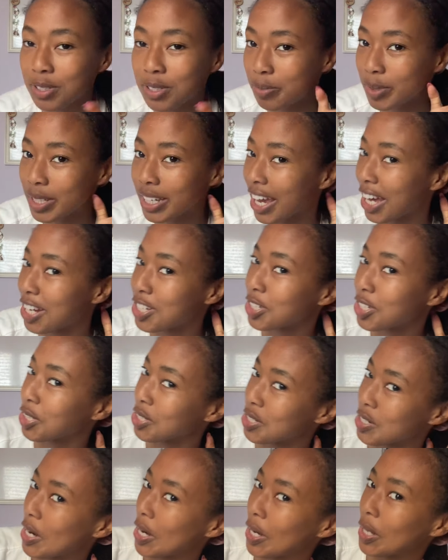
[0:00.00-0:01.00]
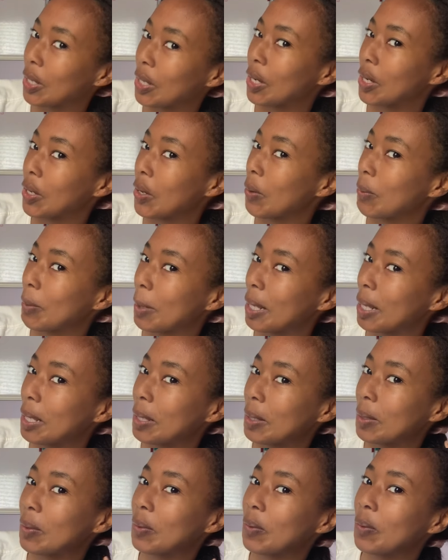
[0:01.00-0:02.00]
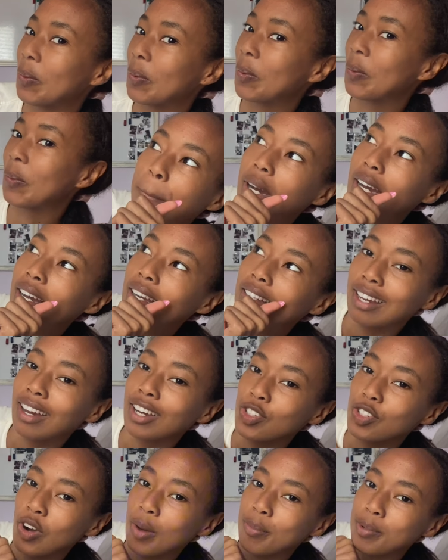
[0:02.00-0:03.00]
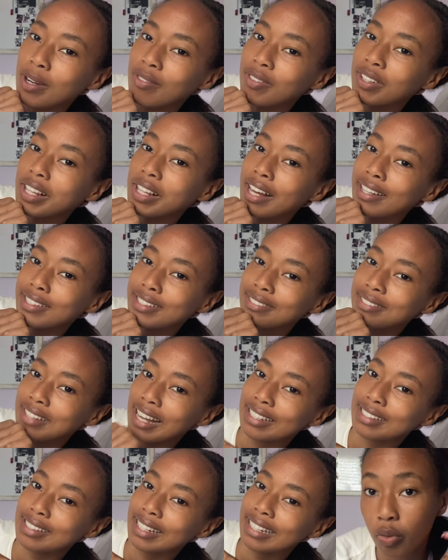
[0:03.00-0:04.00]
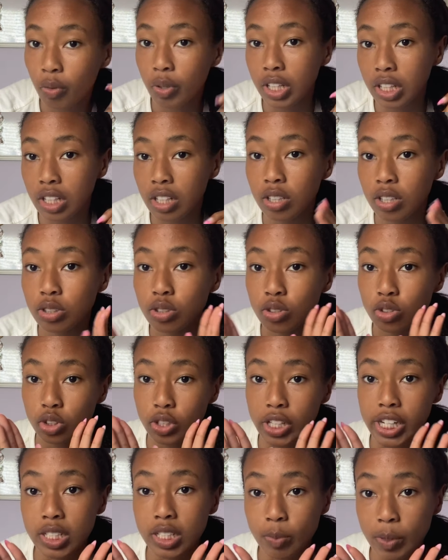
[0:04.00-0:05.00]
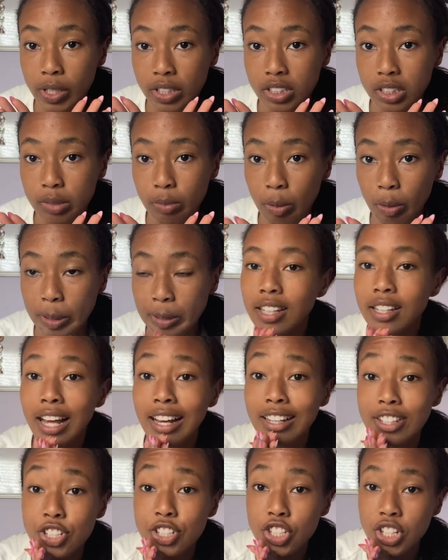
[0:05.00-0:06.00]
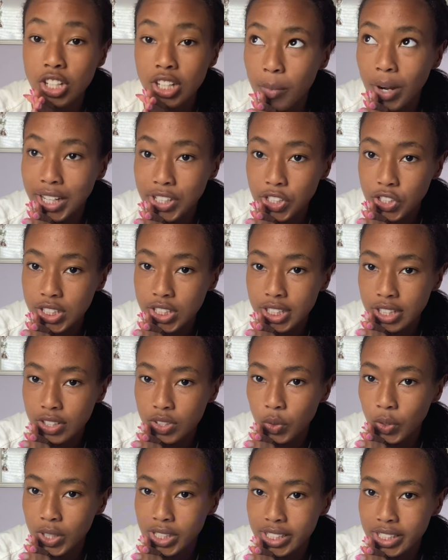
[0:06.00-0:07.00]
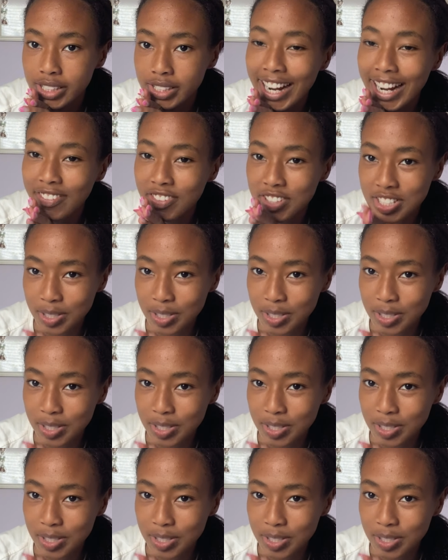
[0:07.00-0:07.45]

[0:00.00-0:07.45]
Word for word: to be catching a train in like two minutes but I dropped out of a class last Quick little transparency moment. Last year, I took six courses every